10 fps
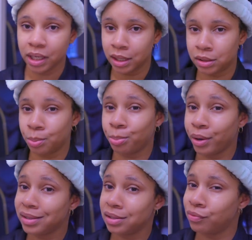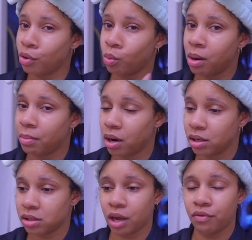It's a pricey for one bar.
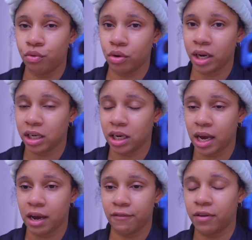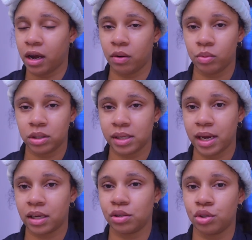It's like $4.99, $5 with
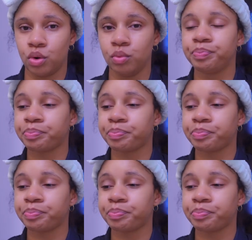tax. So